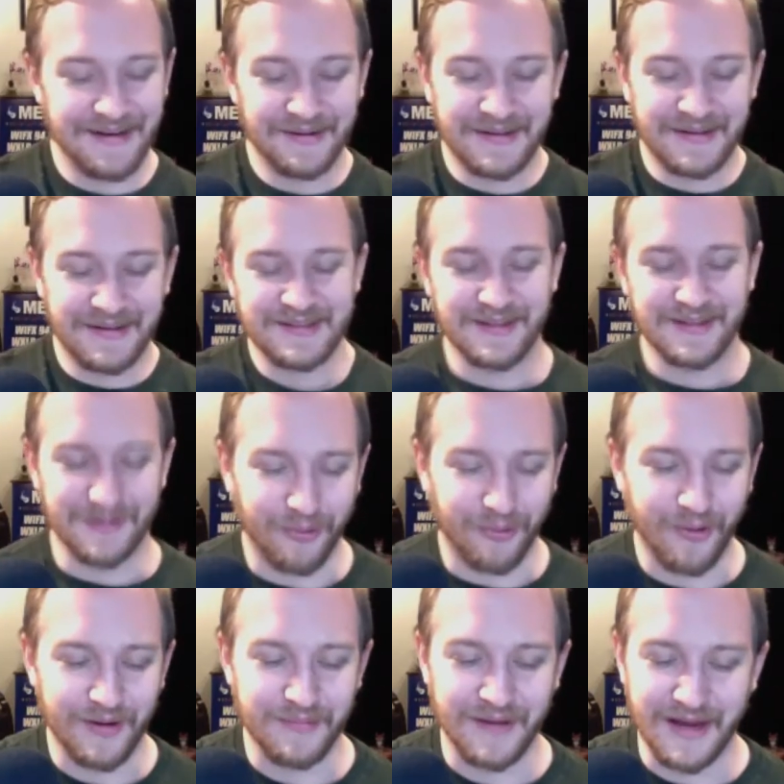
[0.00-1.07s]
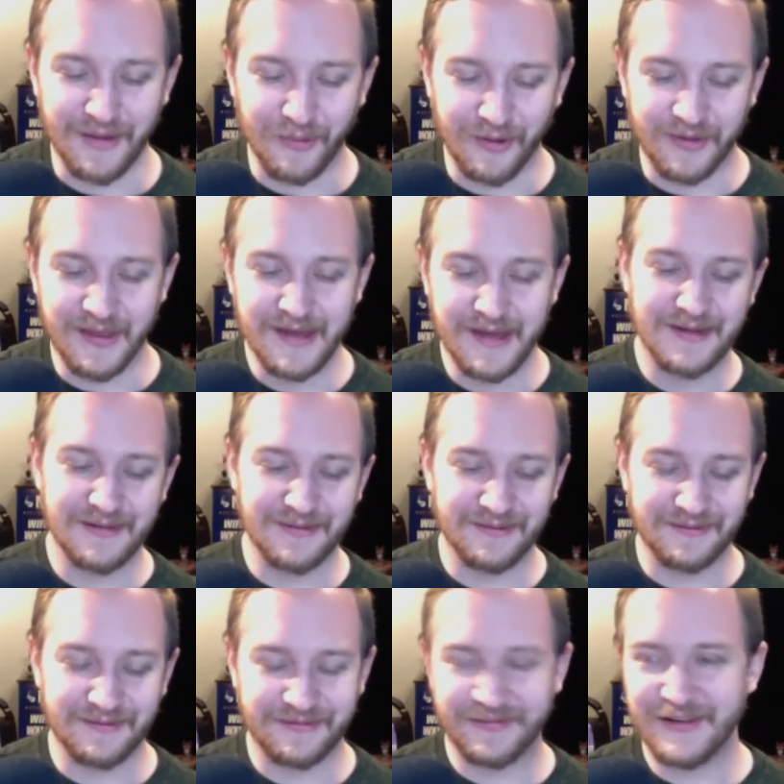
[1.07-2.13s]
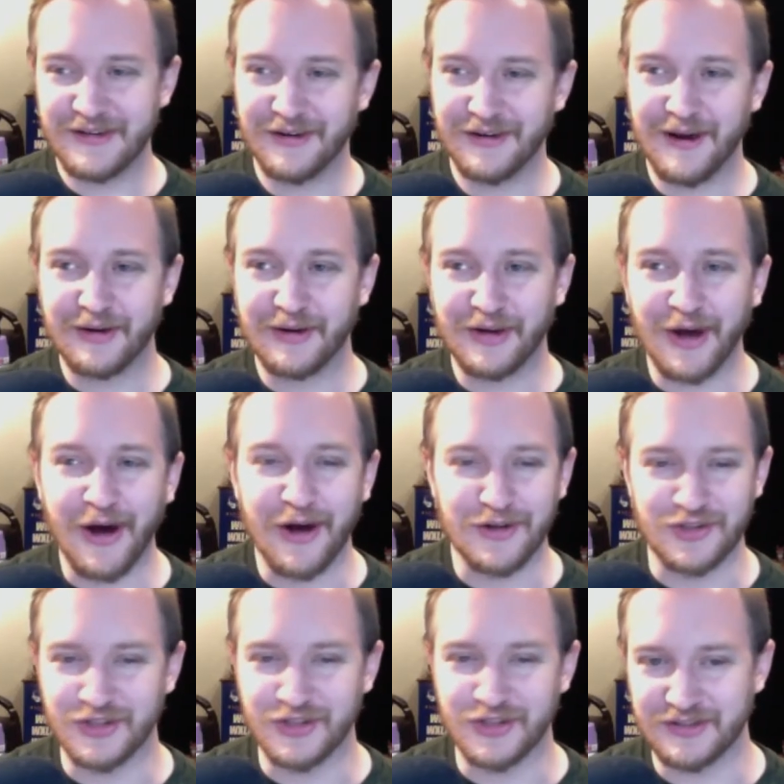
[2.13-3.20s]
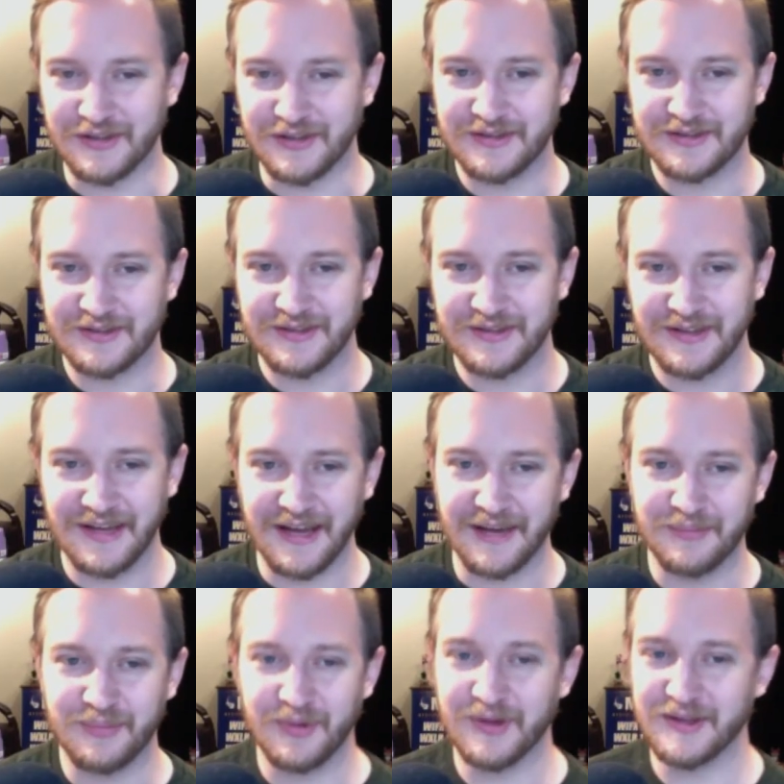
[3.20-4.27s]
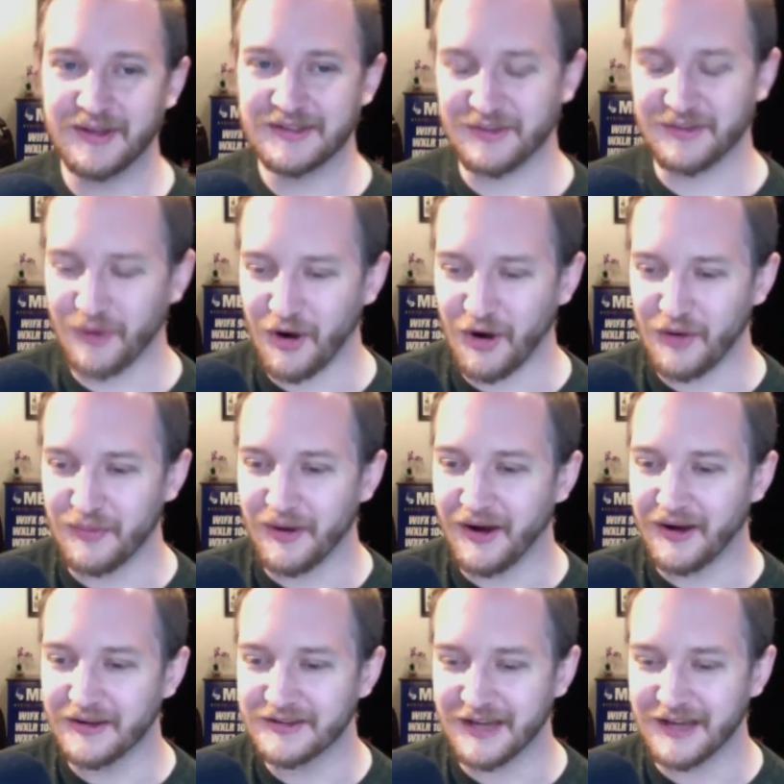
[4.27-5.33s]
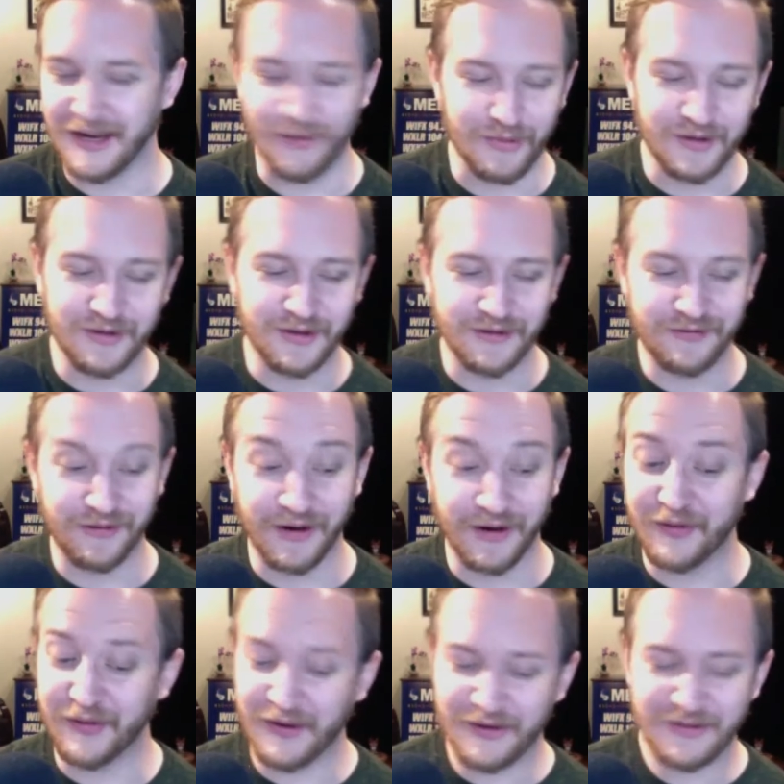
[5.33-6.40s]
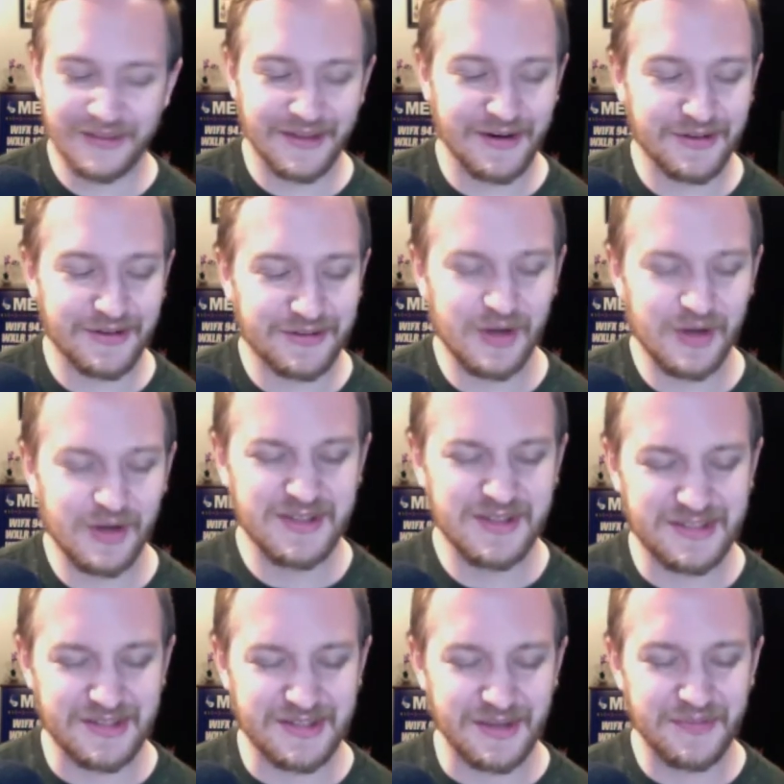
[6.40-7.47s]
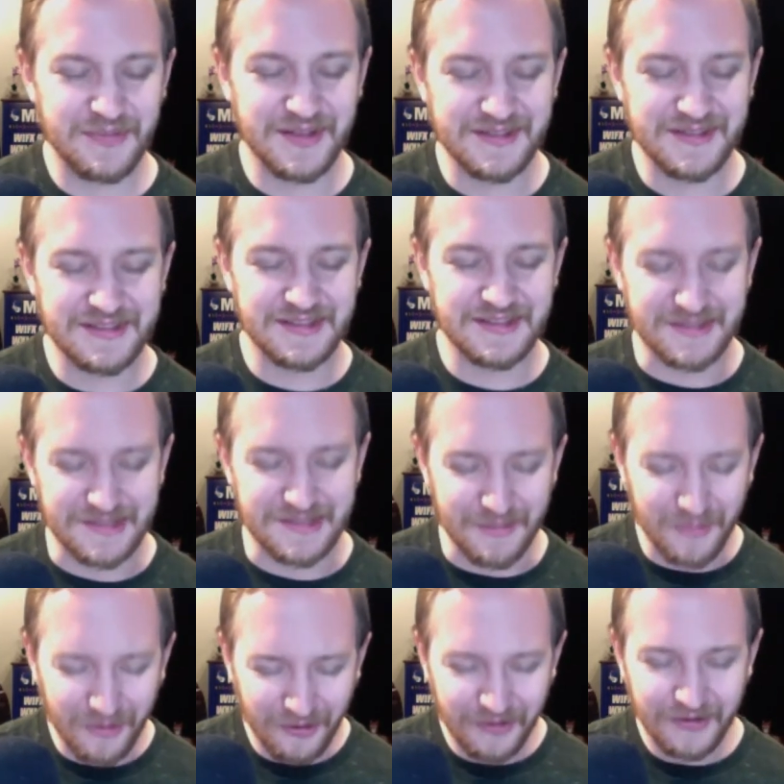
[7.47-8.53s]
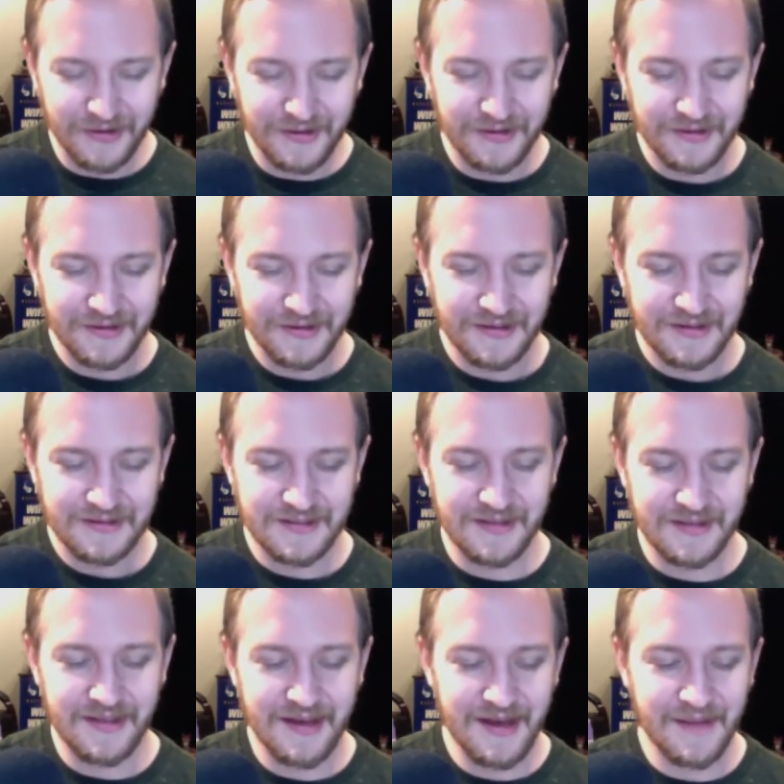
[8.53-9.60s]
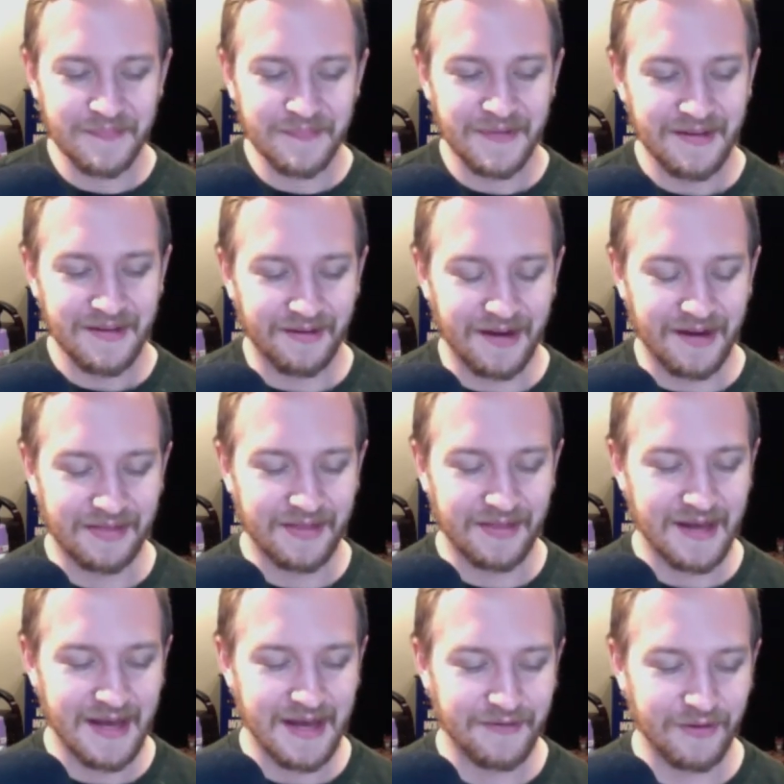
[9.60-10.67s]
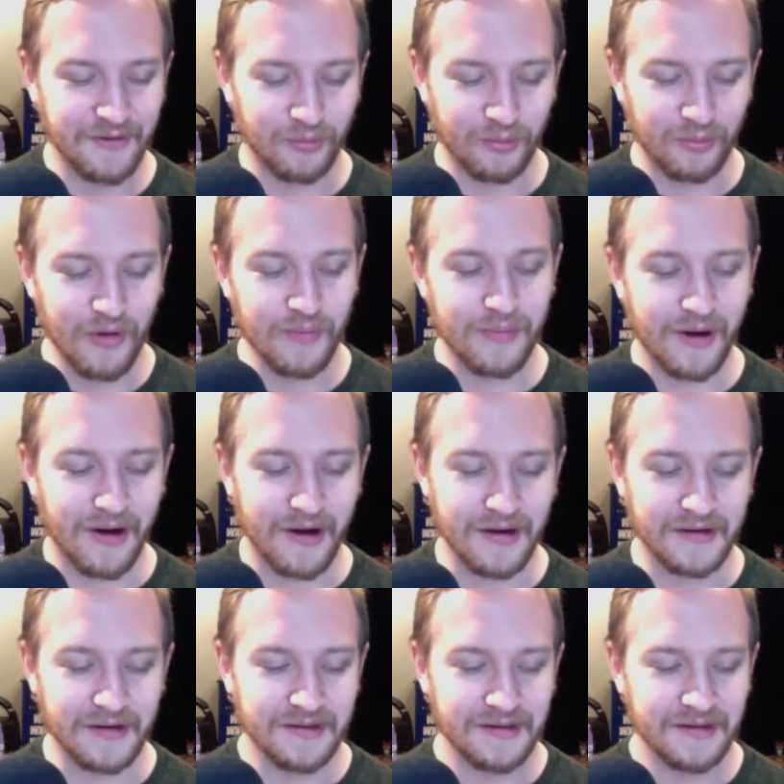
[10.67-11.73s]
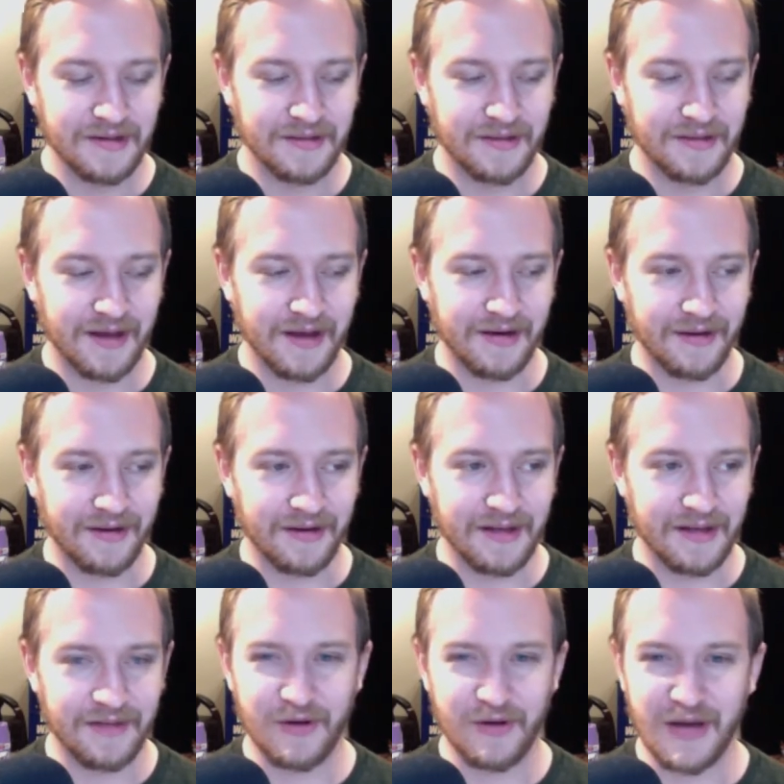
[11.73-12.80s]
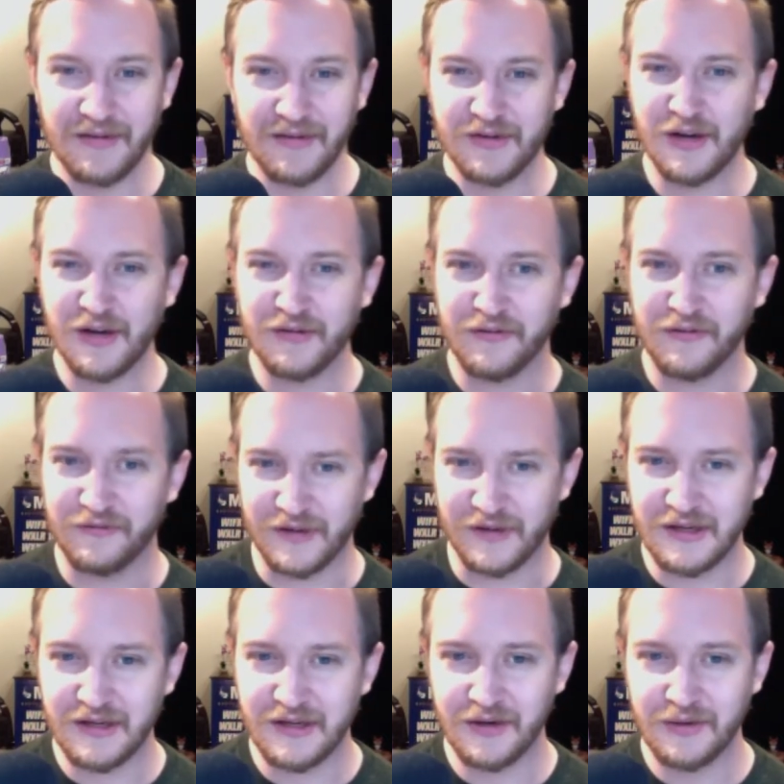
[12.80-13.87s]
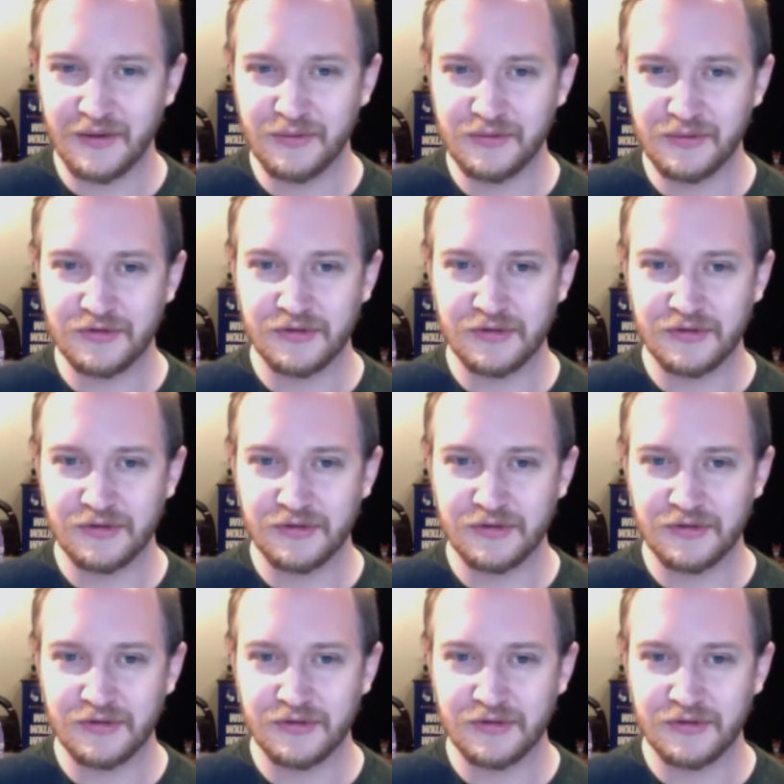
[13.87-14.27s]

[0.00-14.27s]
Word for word: get to the point, man, where they can figure out consciousness and put us in robots and we live forever. They're they're doing something similar to that. Like they have a robot that uh, if you have enough videos